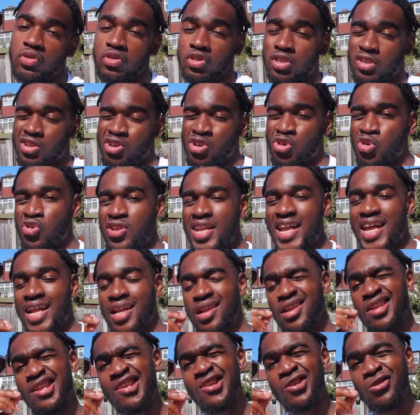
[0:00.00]
to go that
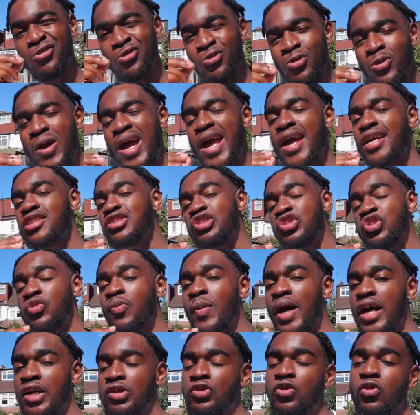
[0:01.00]
little extra
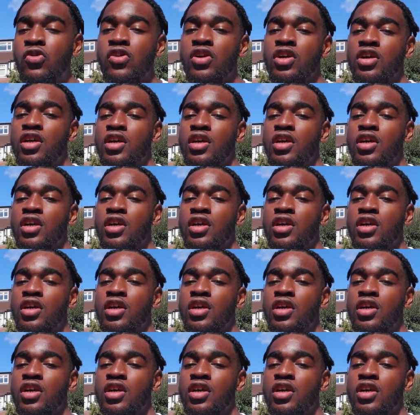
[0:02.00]
mile,